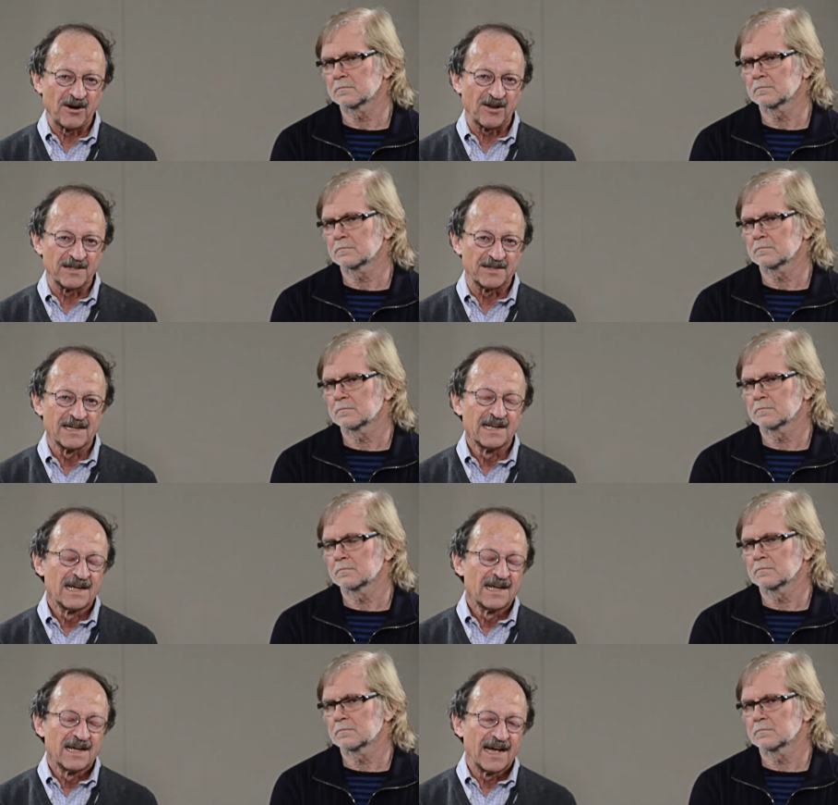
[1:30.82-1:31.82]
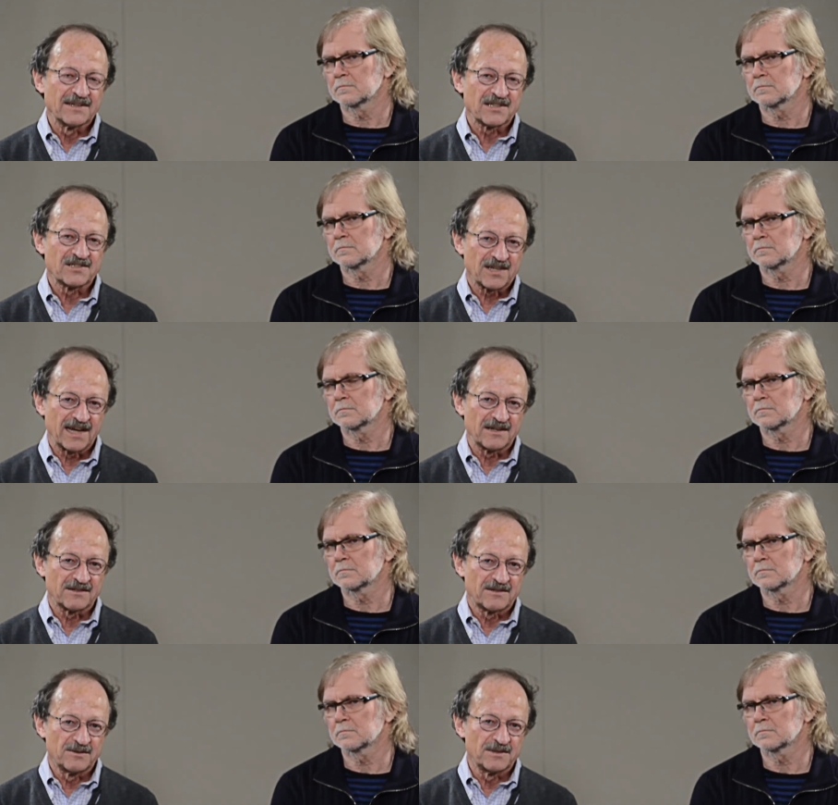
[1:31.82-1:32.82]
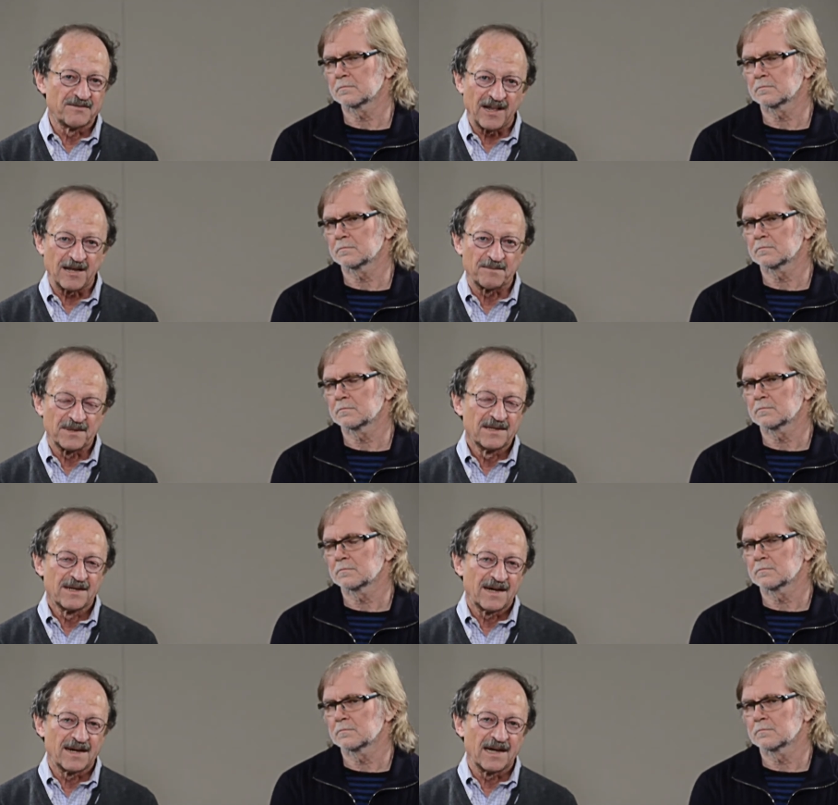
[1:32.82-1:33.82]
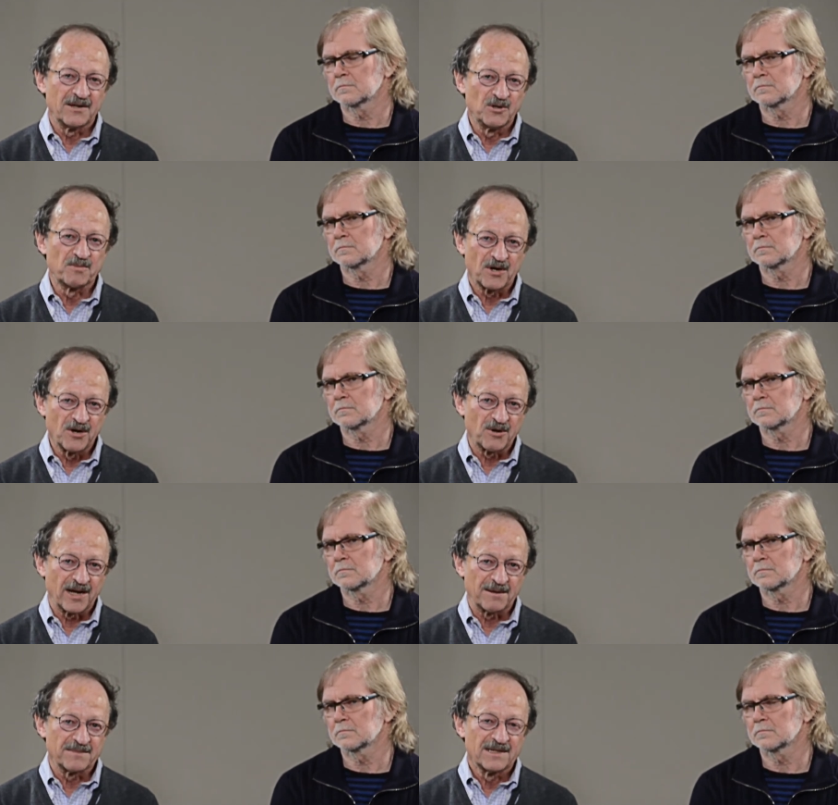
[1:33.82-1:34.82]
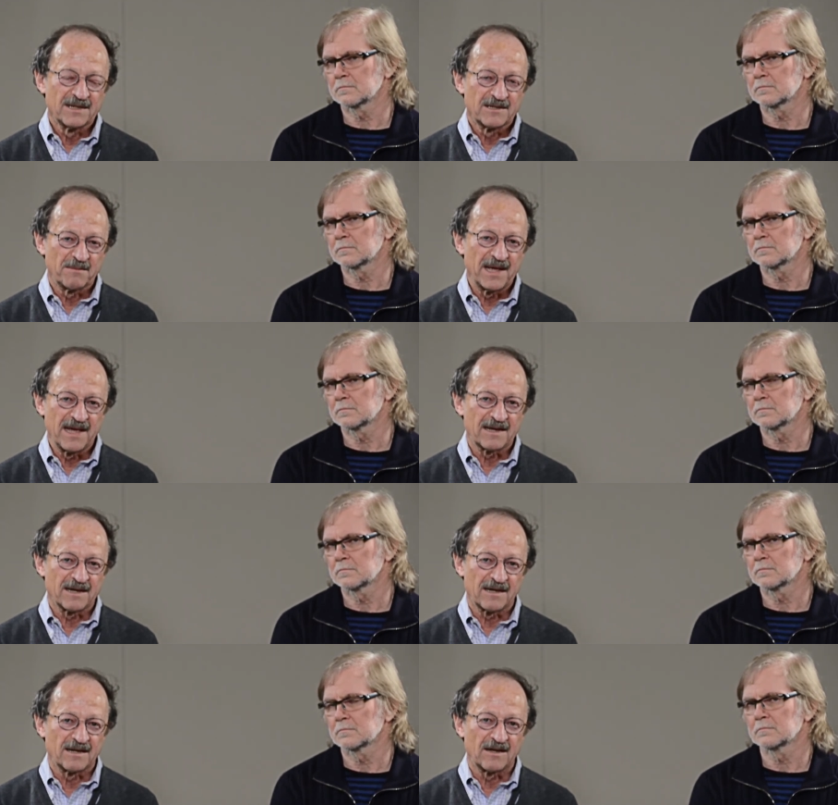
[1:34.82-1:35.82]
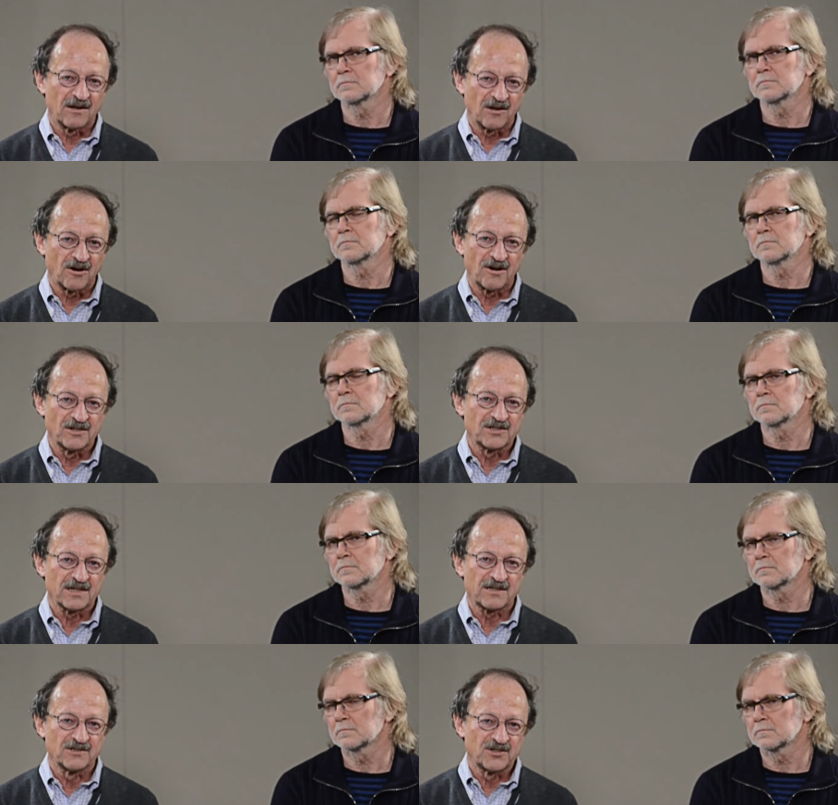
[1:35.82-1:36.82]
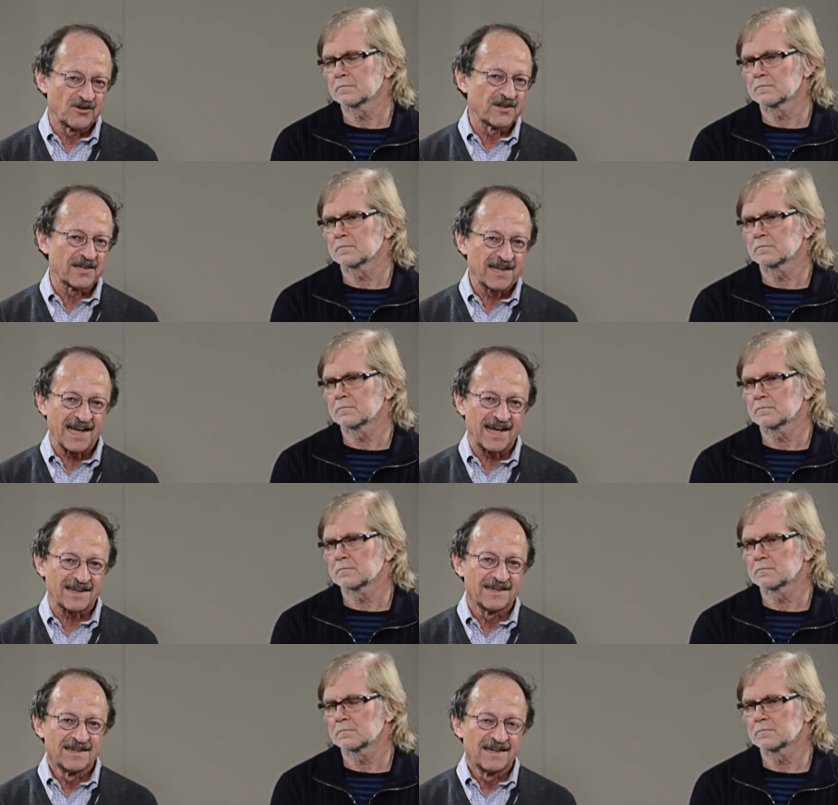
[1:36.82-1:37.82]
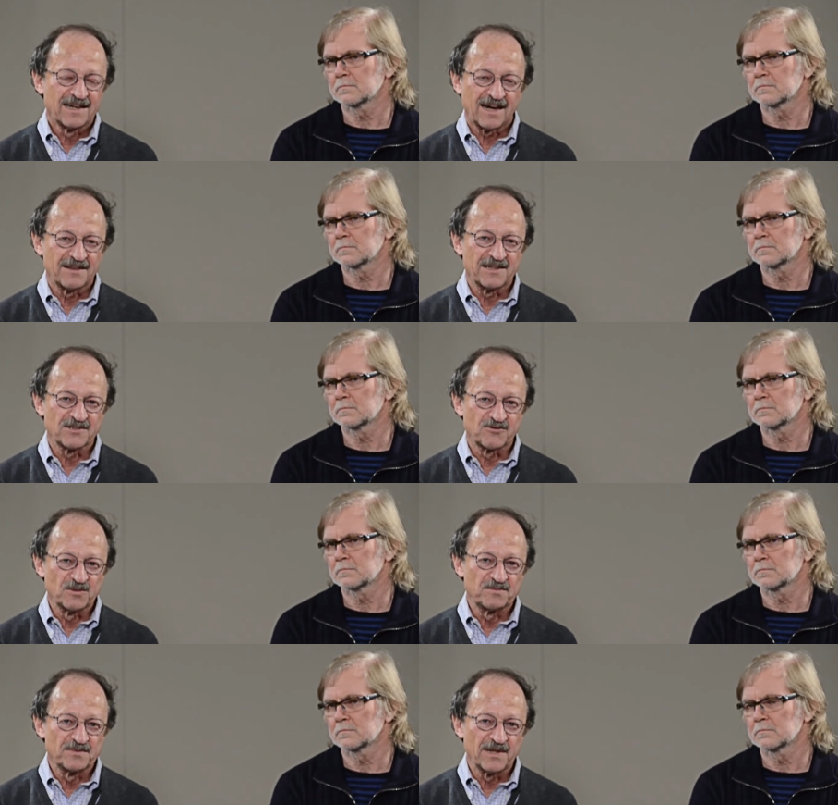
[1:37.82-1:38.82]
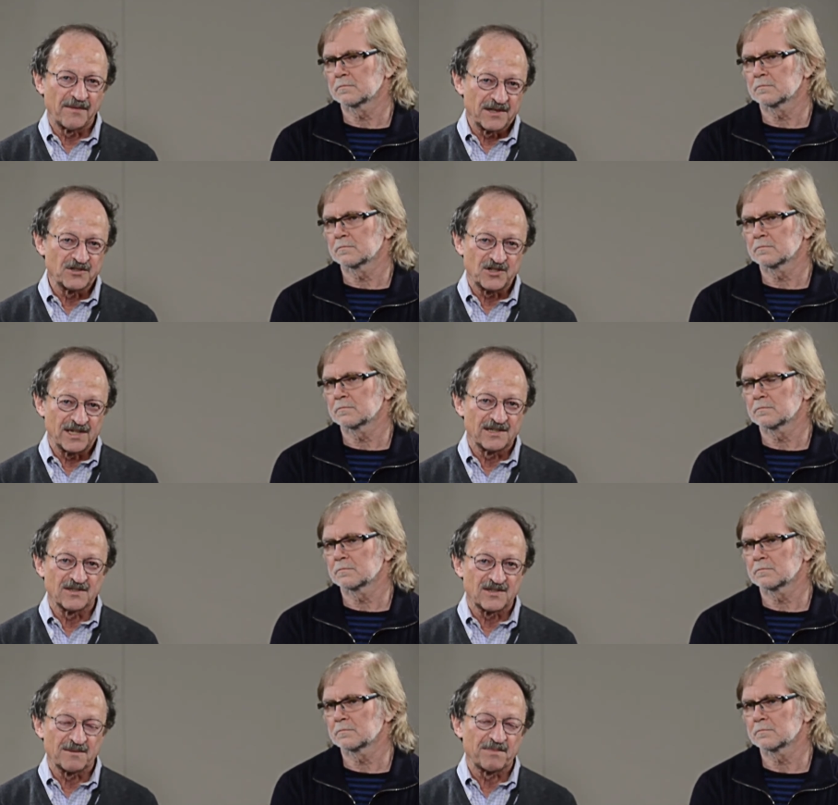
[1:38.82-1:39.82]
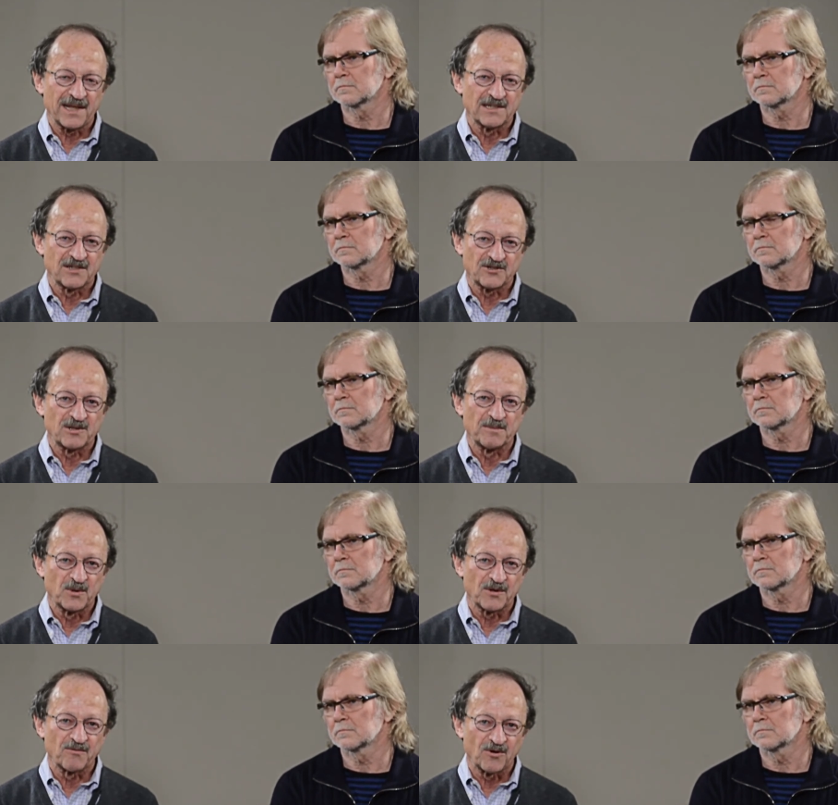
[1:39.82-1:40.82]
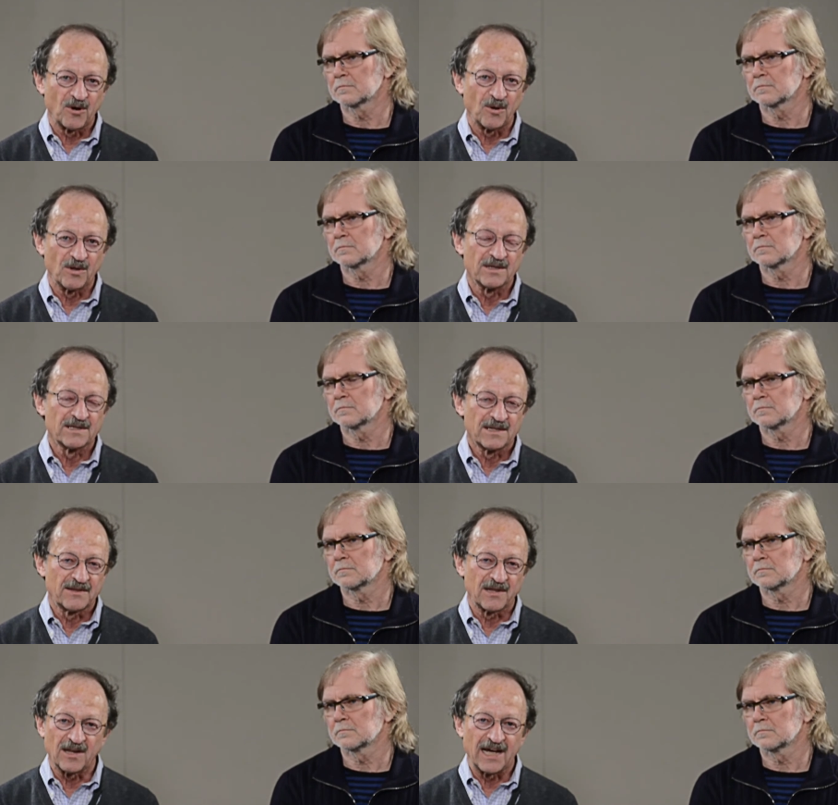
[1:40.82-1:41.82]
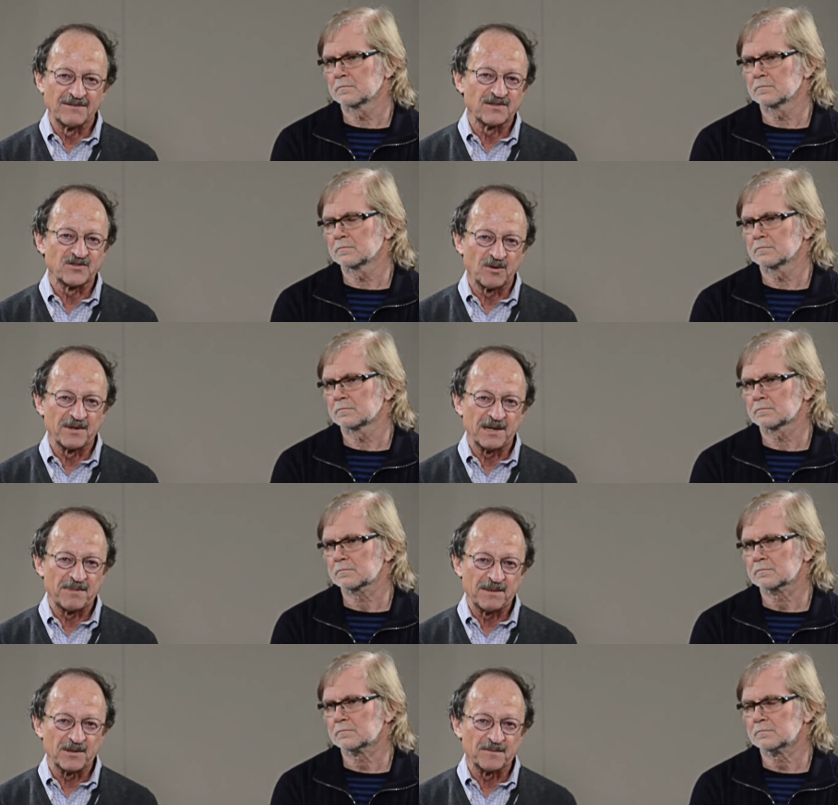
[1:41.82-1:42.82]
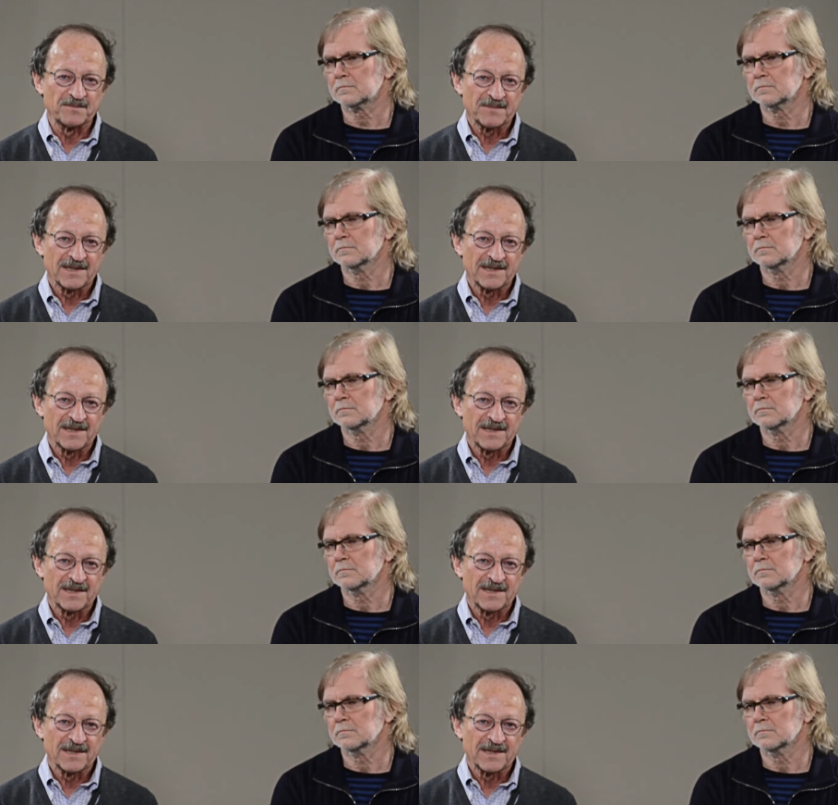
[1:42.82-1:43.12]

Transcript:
Speaker 1: Maryland, as a site to develop a new program to make a large concerted attack on these genes that play such an important role in the lives of so many people.